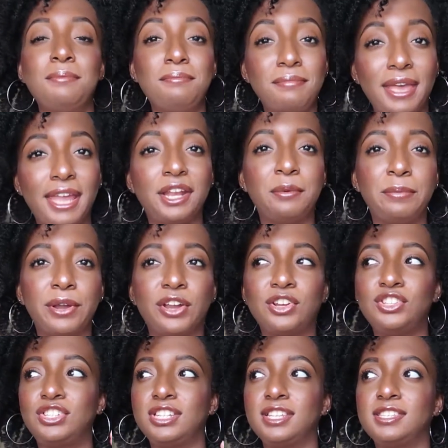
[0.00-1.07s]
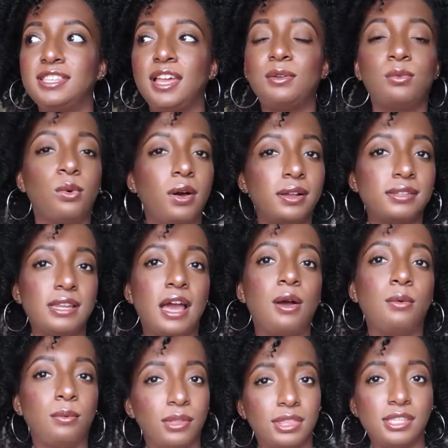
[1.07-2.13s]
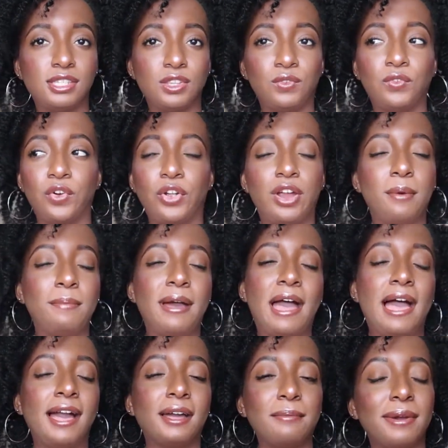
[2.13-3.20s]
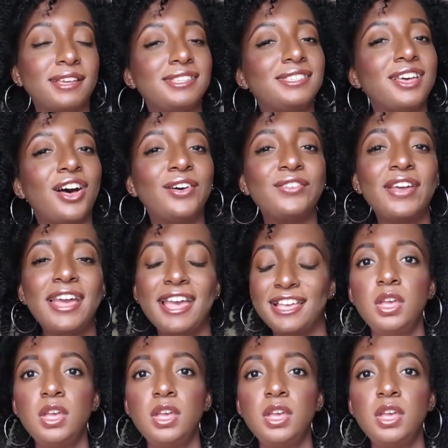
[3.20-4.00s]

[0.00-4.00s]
made a purchase, and walked out with the Sephora bag myself.